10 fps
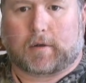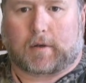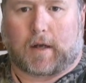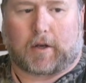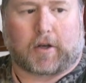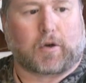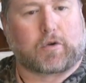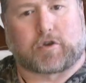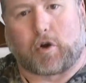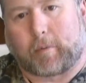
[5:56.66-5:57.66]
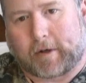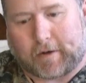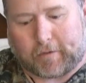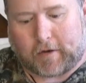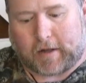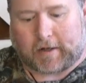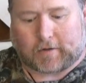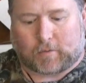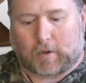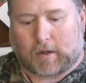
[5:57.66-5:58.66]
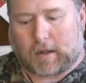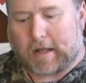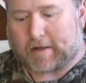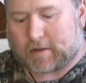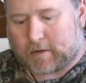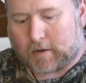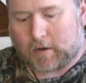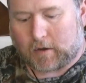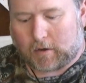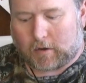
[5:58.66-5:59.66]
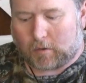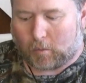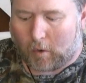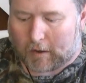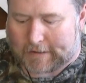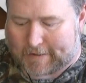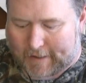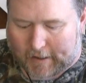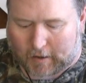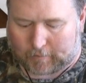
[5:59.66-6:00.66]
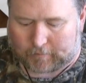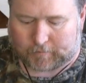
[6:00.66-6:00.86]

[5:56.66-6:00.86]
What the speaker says: Now you can do so many different things with this one setup.